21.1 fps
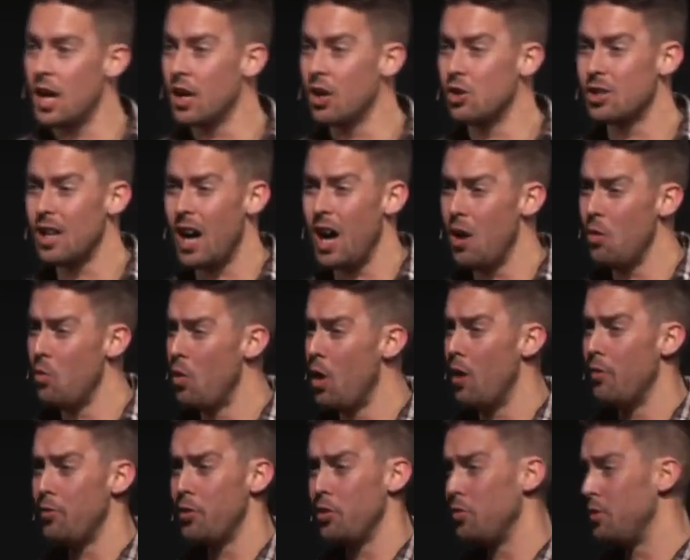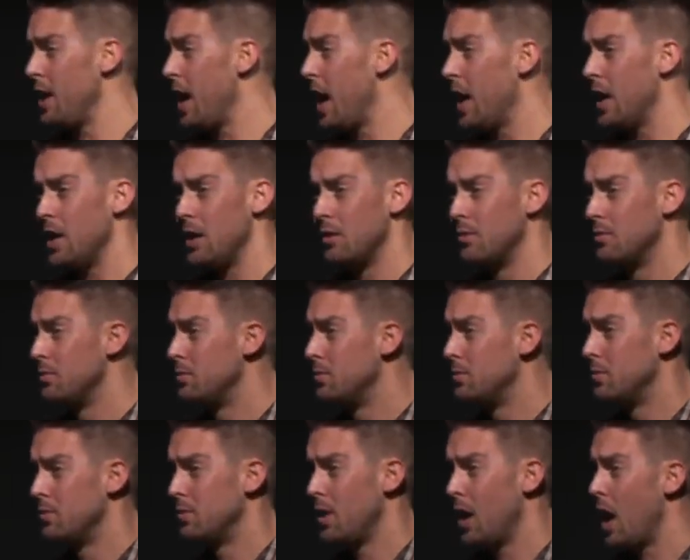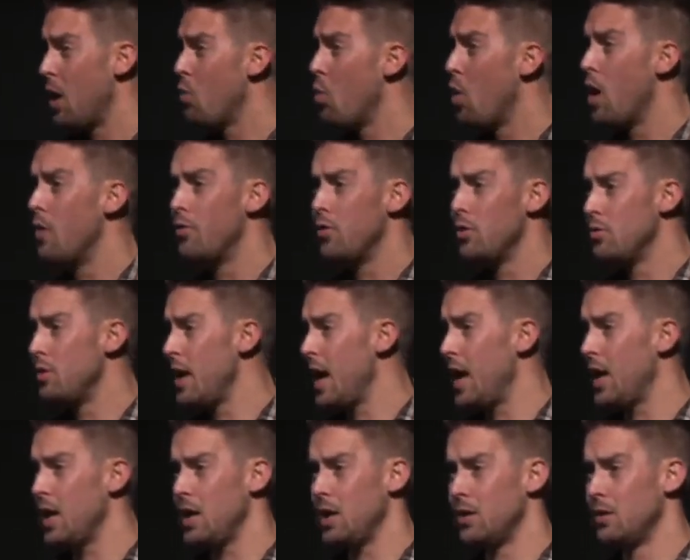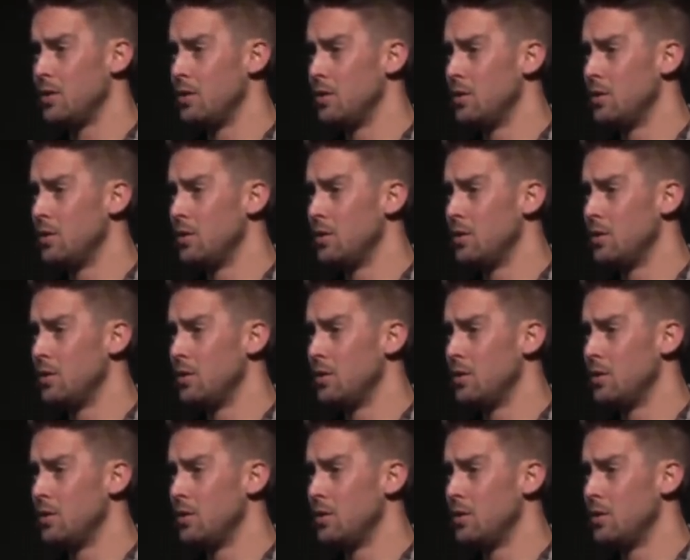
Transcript: He goes, I love you, Daddy. I love you, Daddy.